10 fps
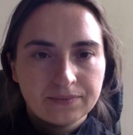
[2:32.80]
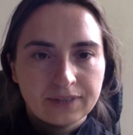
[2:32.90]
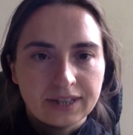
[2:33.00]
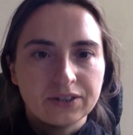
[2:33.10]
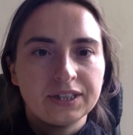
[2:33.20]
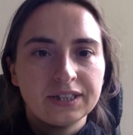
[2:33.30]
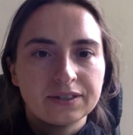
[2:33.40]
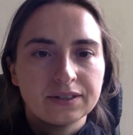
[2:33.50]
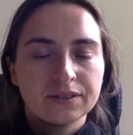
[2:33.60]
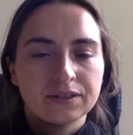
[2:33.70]
Like you
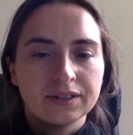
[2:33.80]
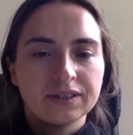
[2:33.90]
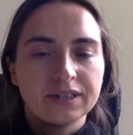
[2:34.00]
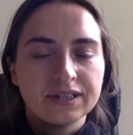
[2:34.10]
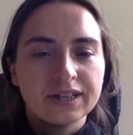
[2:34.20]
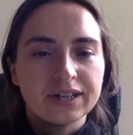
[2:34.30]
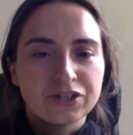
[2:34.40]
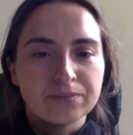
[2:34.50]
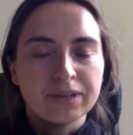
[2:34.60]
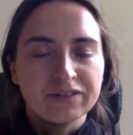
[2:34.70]
need, in the
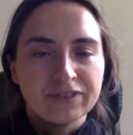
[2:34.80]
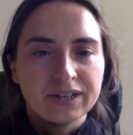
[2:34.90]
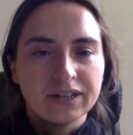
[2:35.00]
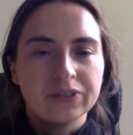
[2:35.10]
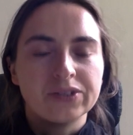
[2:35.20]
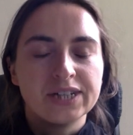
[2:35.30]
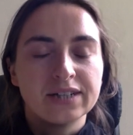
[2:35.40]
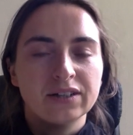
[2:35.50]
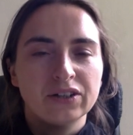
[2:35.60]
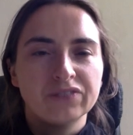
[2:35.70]
HTML file, you need
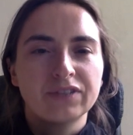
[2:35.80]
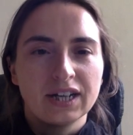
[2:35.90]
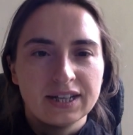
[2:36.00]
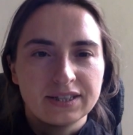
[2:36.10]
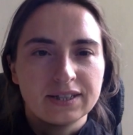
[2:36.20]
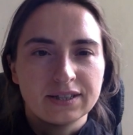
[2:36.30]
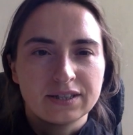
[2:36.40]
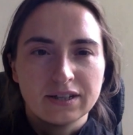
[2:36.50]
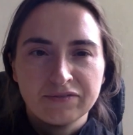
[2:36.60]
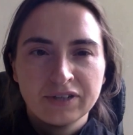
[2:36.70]
a lot of classes and
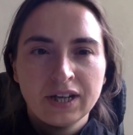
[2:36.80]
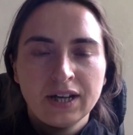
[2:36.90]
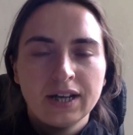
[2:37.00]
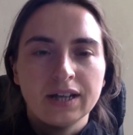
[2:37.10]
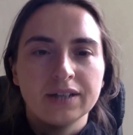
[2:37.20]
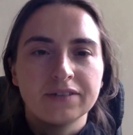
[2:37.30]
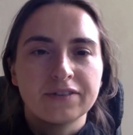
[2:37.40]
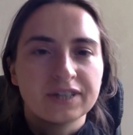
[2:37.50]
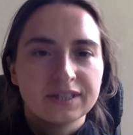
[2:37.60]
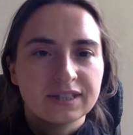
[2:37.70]
stuff and
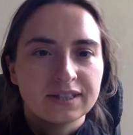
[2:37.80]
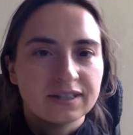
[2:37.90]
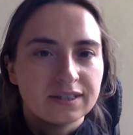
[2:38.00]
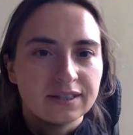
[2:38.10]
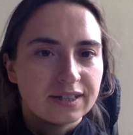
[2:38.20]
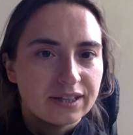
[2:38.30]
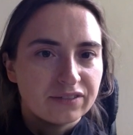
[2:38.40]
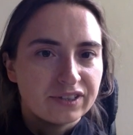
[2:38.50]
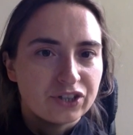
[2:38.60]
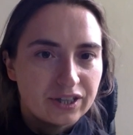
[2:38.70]
things that sit inside
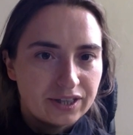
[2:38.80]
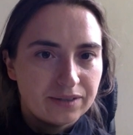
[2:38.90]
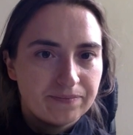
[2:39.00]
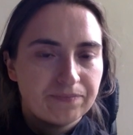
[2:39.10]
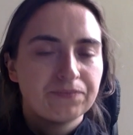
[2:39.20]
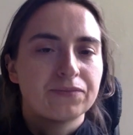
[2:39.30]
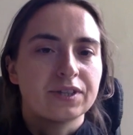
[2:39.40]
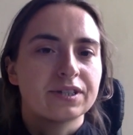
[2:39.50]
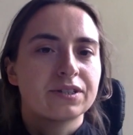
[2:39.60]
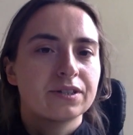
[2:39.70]
of each other,
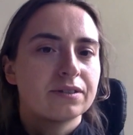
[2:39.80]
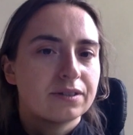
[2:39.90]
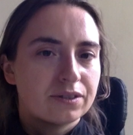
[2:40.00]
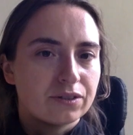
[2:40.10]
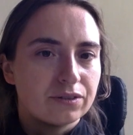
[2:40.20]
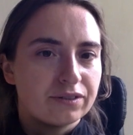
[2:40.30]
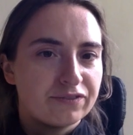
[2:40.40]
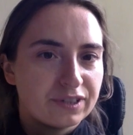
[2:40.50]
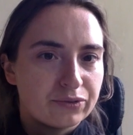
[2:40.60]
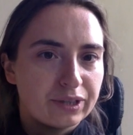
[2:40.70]
just so the
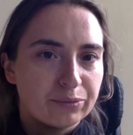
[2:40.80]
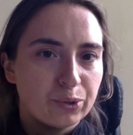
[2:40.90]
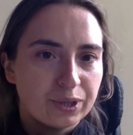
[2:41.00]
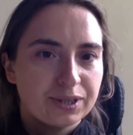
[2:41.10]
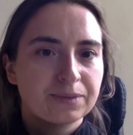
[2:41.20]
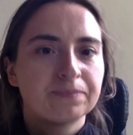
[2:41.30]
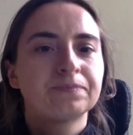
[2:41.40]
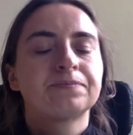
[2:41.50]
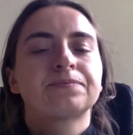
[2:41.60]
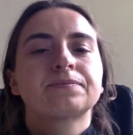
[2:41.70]
filtering works.
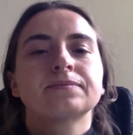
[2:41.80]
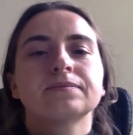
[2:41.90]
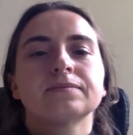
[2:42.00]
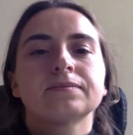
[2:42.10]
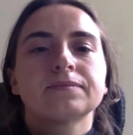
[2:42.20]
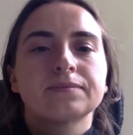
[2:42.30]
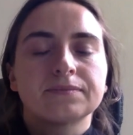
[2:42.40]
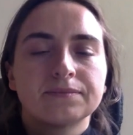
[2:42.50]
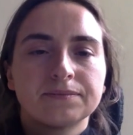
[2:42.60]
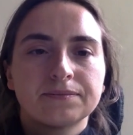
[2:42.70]

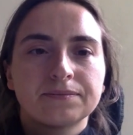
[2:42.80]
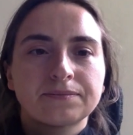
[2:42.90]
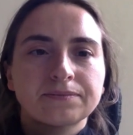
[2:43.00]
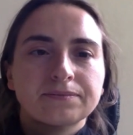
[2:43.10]
And